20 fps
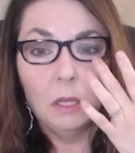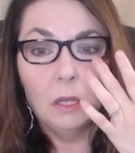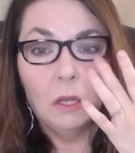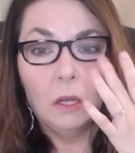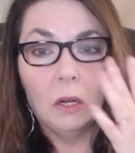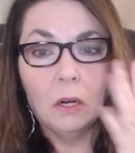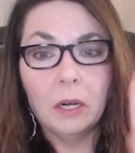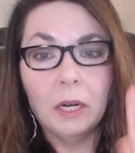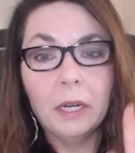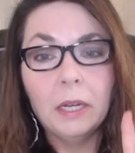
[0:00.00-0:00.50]

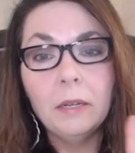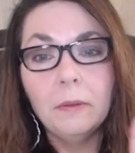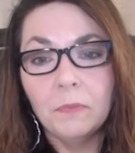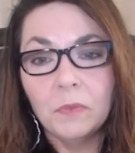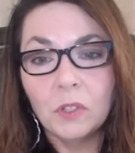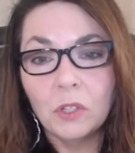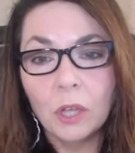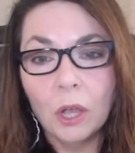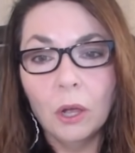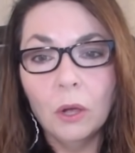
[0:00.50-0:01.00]
All right,
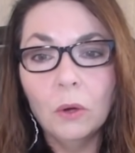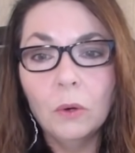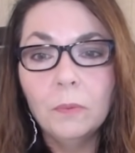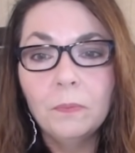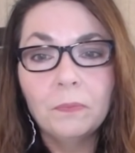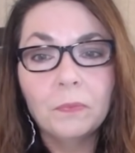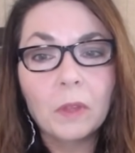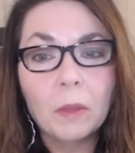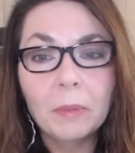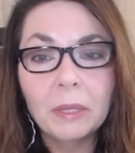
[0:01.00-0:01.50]

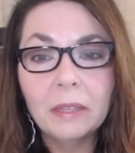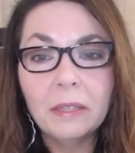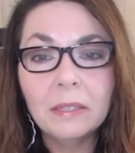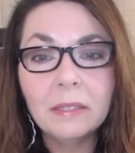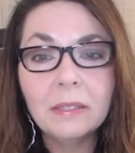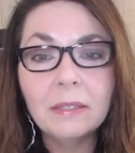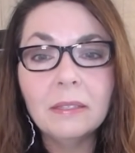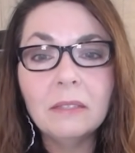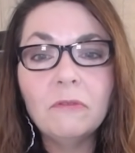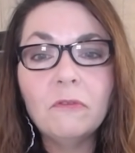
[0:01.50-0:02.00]
so, but
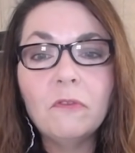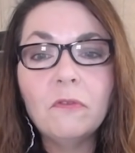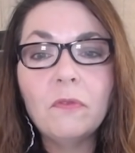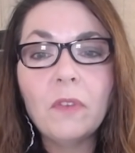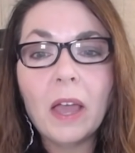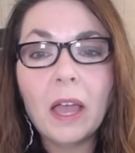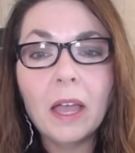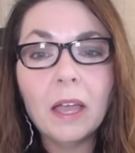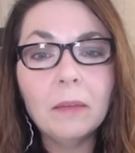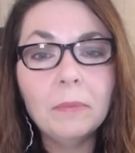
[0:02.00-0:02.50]
this is
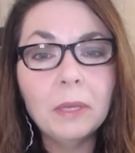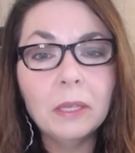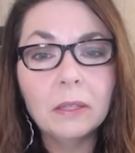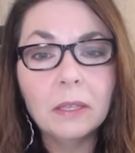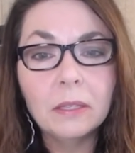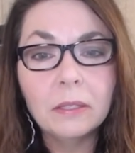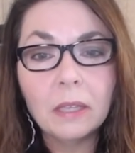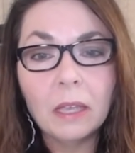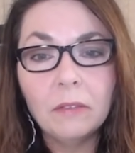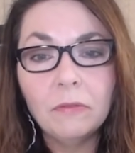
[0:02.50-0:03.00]
fabulous.